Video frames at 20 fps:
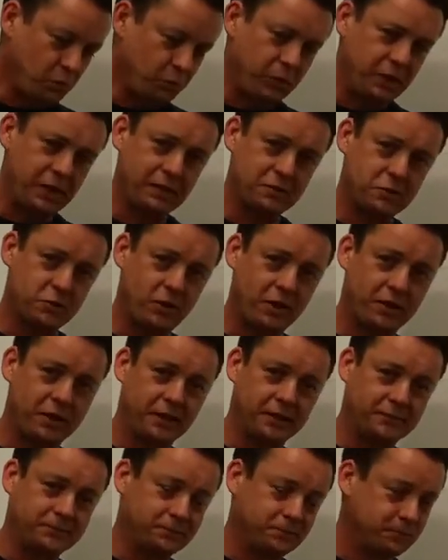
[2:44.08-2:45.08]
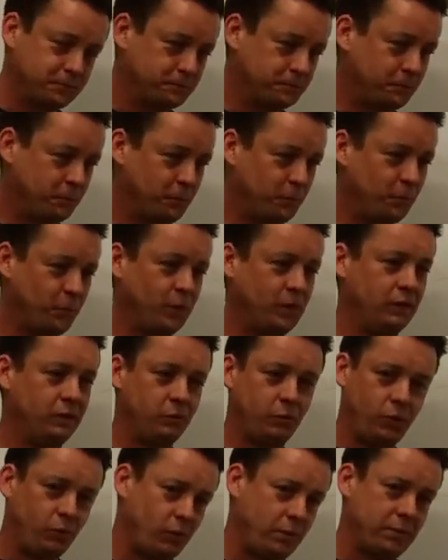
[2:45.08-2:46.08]
we get his truck in,
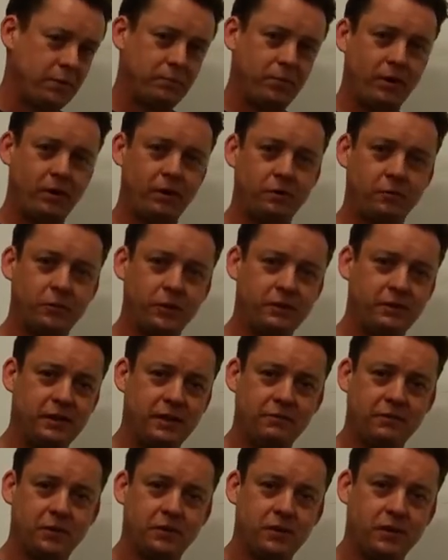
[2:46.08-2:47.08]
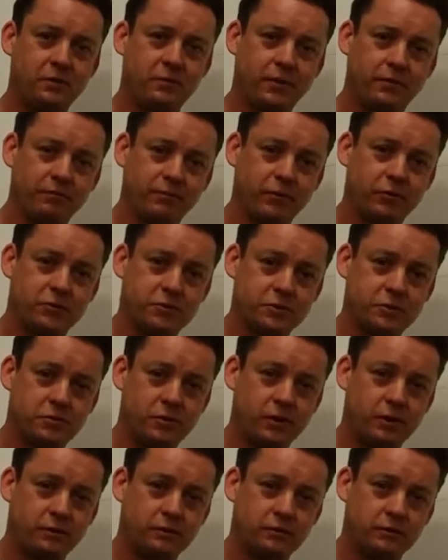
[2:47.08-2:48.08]
we rip it apart. We'd never done a reverse and
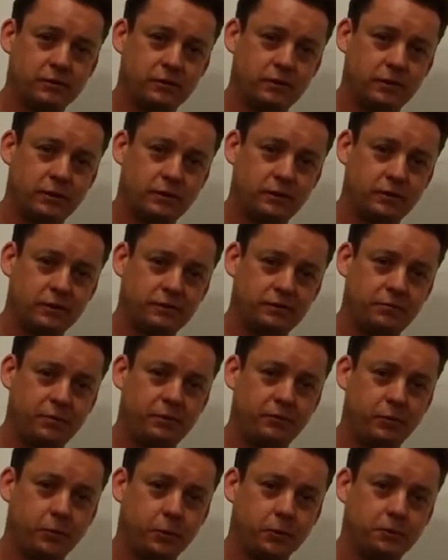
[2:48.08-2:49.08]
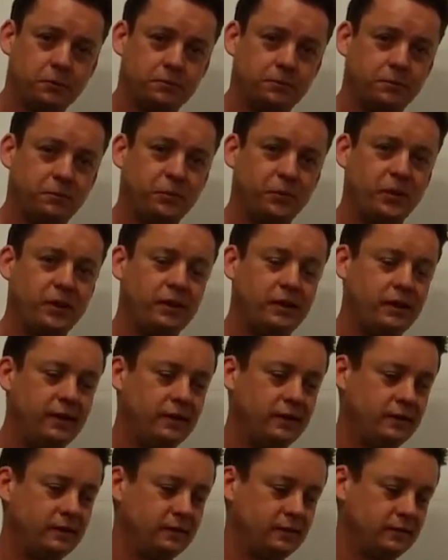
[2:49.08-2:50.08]
strut lift before,
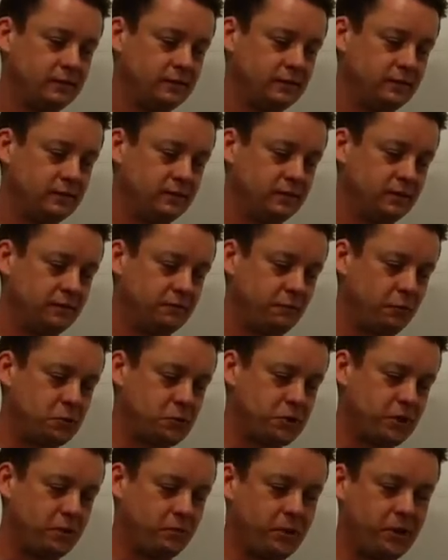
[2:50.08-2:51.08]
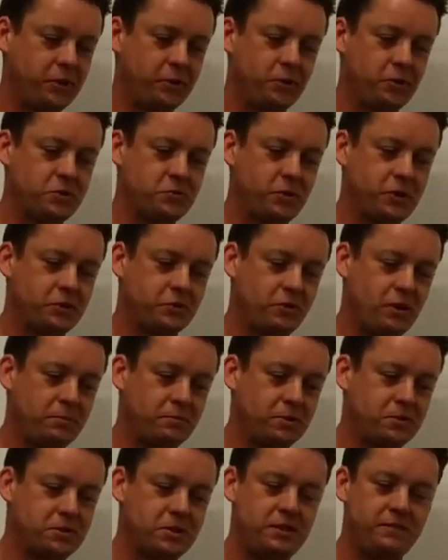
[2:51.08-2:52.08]
and the first thing we do is we
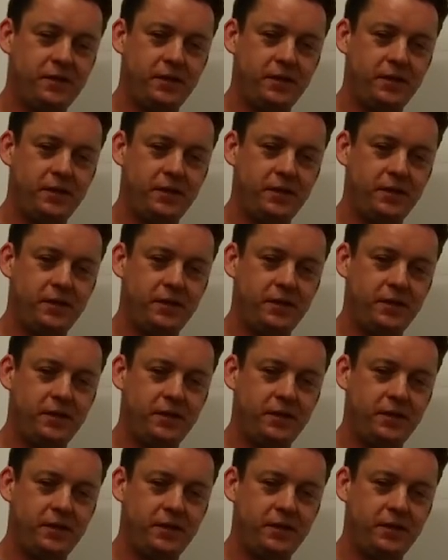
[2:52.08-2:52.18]
drop the